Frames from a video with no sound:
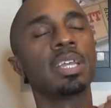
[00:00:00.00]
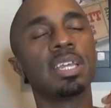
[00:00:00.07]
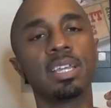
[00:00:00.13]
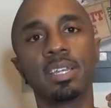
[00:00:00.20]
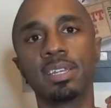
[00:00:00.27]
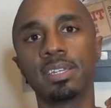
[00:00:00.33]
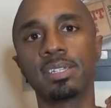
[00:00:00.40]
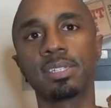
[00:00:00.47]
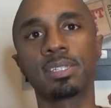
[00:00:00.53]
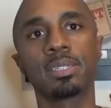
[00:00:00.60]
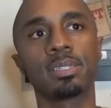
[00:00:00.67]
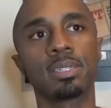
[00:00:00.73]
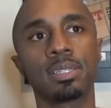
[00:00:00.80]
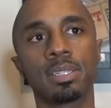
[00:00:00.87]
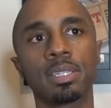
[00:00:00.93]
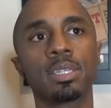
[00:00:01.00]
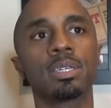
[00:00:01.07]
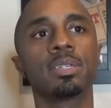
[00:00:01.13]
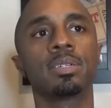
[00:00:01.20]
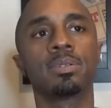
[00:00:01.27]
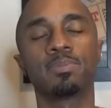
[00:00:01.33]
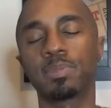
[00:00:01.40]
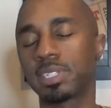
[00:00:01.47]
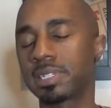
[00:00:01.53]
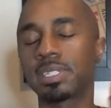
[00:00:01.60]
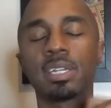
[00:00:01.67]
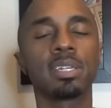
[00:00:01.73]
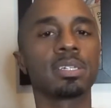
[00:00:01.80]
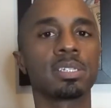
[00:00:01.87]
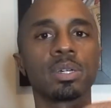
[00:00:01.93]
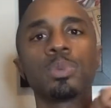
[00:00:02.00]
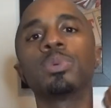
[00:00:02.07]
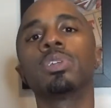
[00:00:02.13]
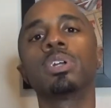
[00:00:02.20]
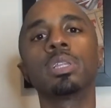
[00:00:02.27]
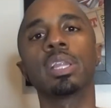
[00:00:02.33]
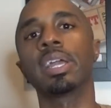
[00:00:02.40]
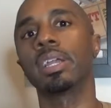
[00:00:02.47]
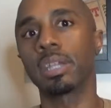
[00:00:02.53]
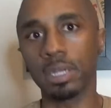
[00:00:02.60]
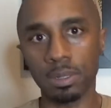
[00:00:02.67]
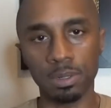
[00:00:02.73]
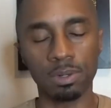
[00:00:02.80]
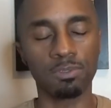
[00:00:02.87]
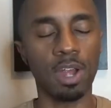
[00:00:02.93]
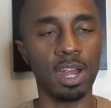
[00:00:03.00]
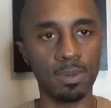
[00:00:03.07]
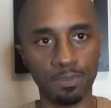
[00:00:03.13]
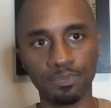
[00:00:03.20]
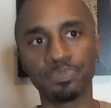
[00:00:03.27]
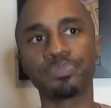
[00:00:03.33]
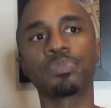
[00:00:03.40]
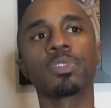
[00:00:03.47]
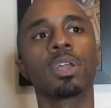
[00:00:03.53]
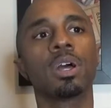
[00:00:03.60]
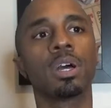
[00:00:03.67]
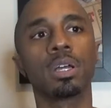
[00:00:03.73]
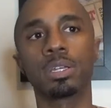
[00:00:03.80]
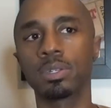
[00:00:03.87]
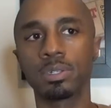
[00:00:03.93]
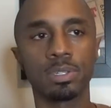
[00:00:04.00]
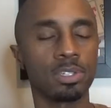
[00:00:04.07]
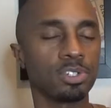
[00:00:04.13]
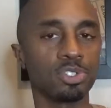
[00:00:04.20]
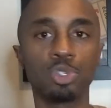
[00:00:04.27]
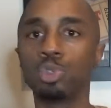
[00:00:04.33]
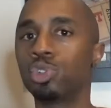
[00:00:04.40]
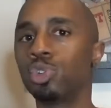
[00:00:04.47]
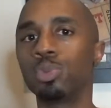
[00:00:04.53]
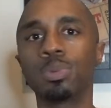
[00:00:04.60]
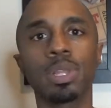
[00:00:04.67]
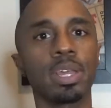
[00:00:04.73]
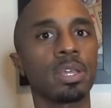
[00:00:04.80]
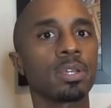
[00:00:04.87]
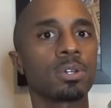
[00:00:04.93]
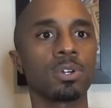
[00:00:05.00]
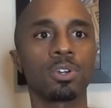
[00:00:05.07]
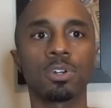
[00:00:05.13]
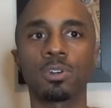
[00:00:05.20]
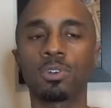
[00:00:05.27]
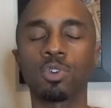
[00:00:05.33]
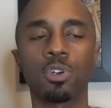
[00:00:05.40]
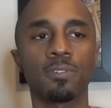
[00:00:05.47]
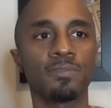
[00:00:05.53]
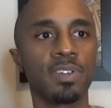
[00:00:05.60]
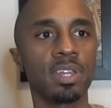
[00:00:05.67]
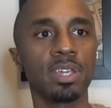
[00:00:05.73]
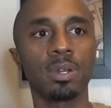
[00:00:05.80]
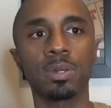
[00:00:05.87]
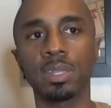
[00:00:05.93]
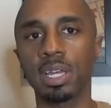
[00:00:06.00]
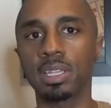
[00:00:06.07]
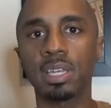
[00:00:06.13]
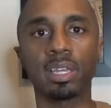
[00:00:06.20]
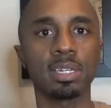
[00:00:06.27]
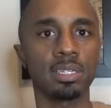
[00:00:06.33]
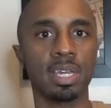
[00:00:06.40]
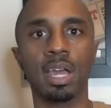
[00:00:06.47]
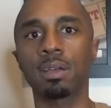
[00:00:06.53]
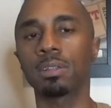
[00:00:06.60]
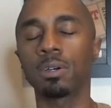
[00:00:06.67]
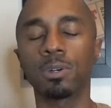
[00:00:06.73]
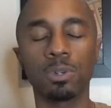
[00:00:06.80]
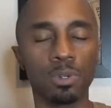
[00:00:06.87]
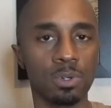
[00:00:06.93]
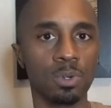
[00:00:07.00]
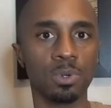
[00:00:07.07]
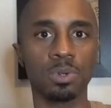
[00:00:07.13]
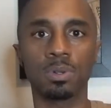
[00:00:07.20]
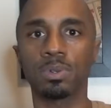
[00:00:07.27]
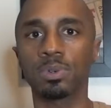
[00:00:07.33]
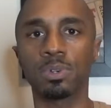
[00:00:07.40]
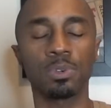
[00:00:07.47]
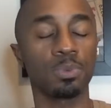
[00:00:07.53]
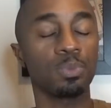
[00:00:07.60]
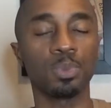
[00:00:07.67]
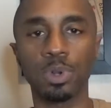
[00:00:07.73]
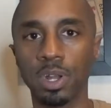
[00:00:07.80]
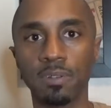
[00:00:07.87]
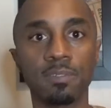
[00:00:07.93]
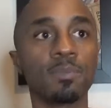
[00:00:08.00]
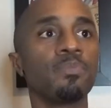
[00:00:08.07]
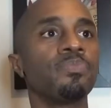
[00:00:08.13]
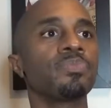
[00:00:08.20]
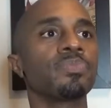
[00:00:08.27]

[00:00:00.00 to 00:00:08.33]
is sending someone your link, right? A YouTube link or a video that they can download or whatever.